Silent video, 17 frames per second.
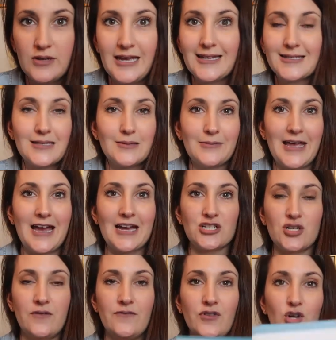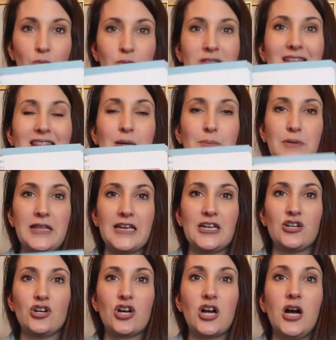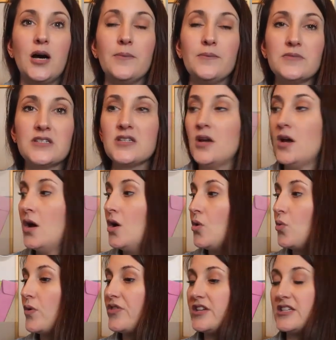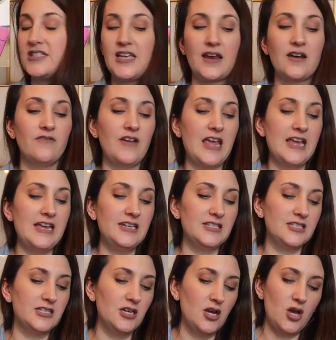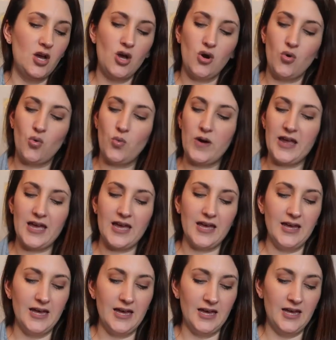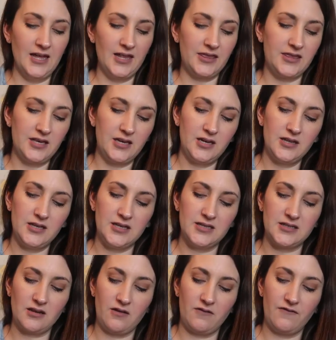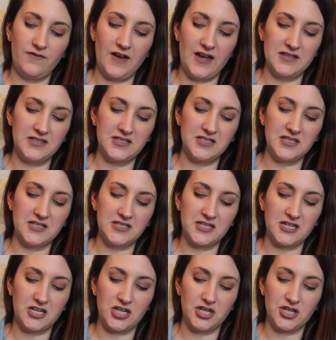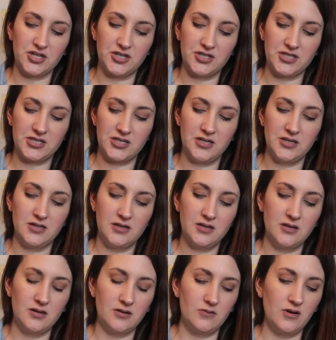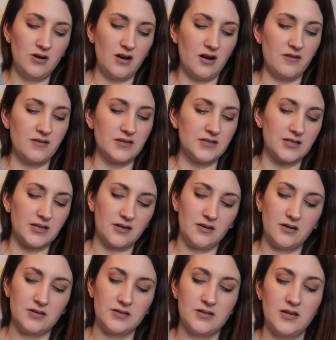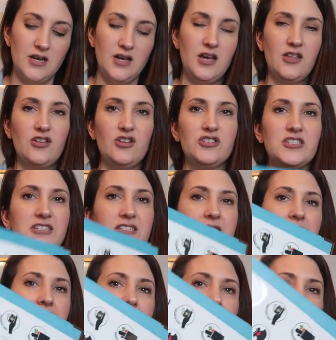get some cash envelopes, the planner comes with a set of 8 with these fancy stickers. Where are the stickers? They're just like